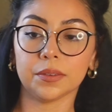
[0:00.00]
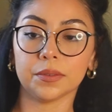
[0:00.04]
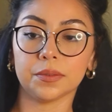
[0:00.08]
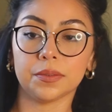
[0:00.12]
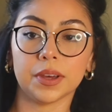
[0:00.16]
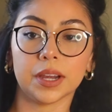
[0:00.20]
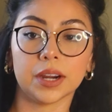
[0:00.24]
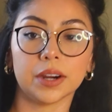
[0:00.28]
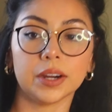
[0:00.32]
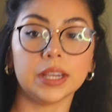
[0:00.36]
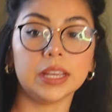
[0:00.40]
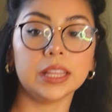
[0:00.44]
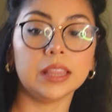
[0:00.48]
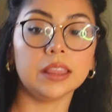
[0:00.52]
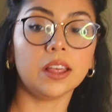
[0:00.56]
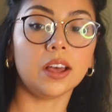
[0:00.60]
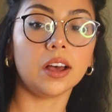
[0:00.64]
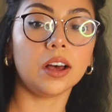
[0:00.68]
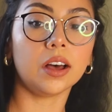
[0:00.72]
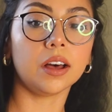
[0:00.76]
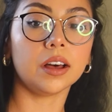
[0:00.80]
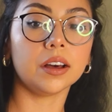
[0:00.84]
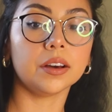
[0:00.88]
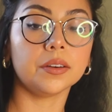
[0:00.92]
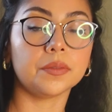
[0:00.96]
very
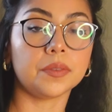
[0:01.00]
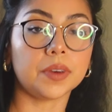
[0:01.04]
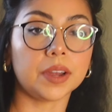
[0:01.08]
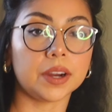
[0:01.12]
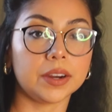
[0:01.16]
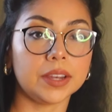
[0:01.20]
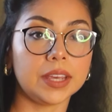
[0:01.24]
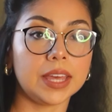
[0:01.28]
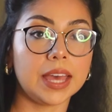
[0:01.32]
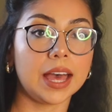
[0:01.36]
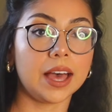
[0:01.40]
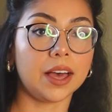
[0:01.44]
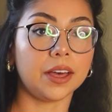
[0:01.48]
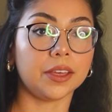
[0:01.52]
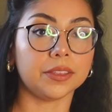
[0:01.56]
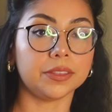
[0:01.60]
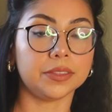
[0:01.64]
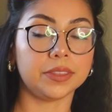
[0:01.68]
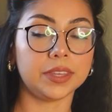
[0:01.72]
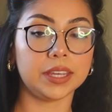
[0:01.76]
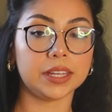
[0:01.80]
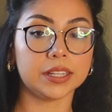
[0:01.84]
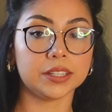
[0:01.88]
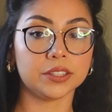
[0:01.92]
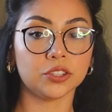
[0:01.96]
long, very
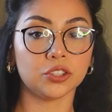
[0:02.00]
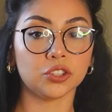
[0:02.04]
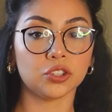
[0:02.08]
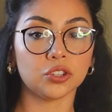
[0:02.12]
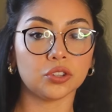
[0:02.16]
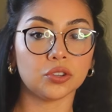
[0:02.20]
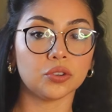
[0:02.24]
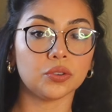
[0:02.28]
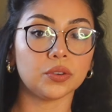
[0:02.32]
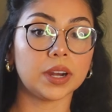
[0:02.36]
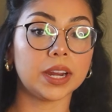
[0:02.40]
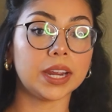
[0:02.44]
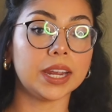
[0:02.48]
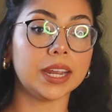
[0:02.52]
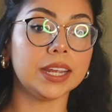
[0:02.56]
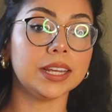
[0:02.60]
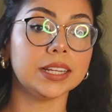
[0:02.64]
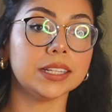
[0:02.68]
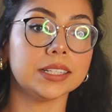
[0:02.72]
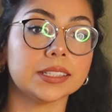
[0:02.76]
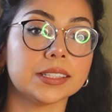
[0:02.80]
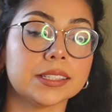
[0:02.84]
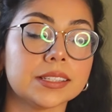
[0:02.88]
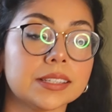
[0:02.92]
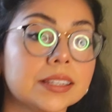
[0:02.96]
healthy and
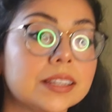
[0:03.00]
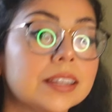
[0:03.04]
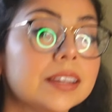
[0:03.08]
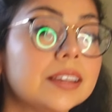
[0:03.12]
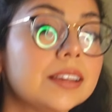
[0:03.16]
straight.